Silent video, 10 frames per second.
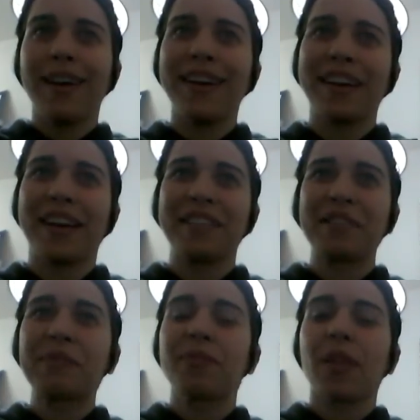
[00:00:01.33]
Hi
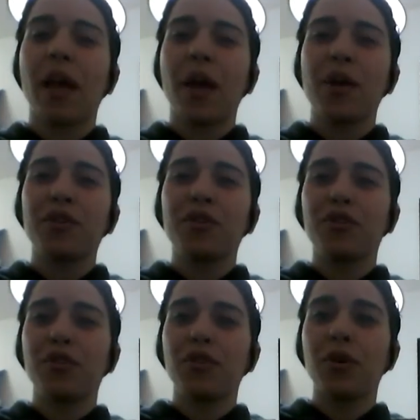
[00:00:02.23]
guys.
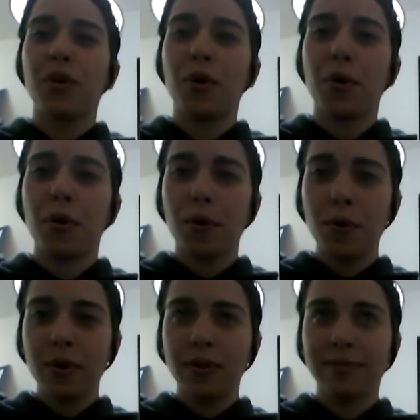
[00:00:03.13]

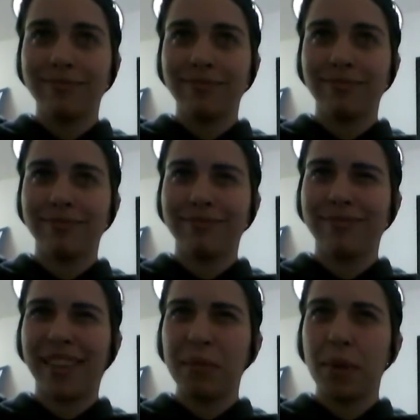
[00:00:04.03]
So,
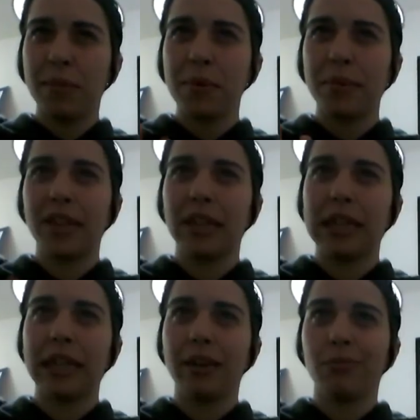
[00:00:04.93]
maybe I'm a little
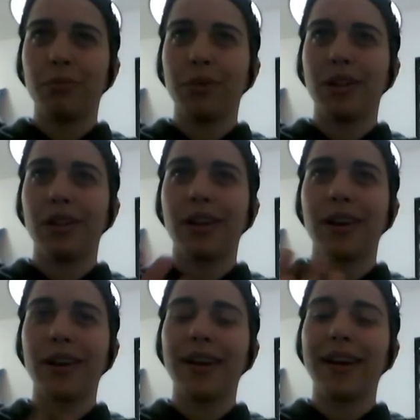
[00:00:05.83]
late, but
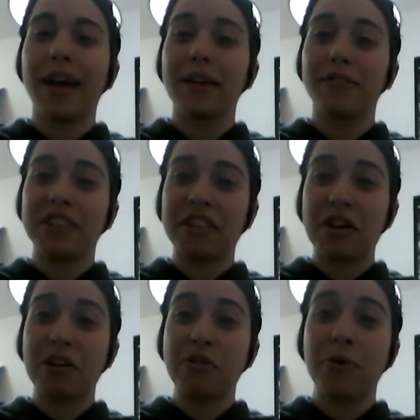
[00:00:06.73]
I have to
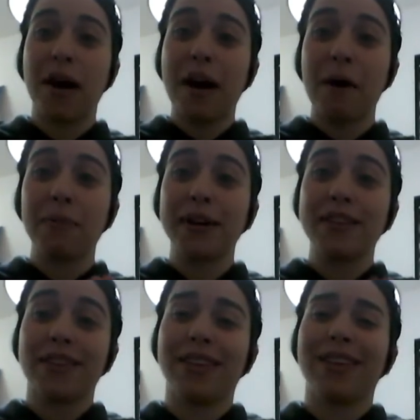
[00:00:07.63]
tell you how
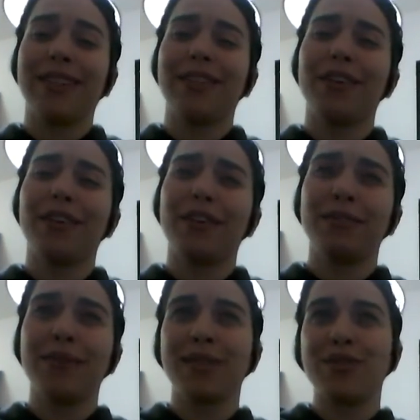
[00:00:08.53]
much I
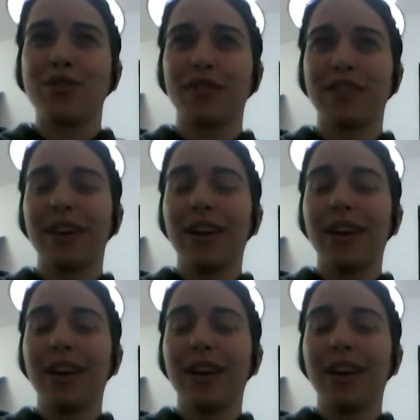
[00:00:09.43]
love mason jars.